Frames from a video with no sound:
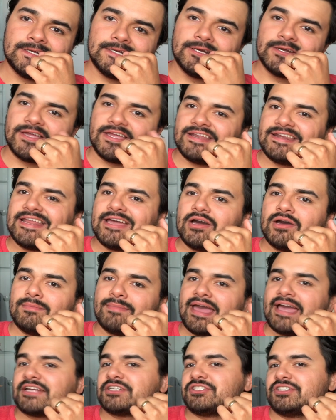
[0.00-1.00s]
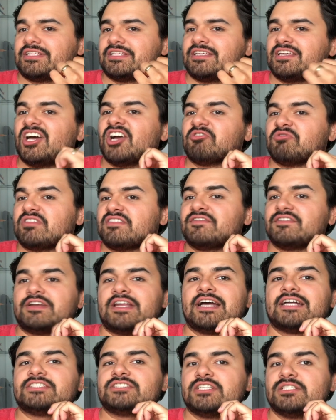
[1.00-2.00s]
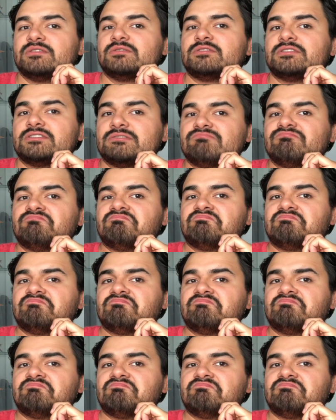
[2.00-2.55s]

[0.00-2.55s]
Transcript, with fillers: Okay, now I'm actually hungry for nachos.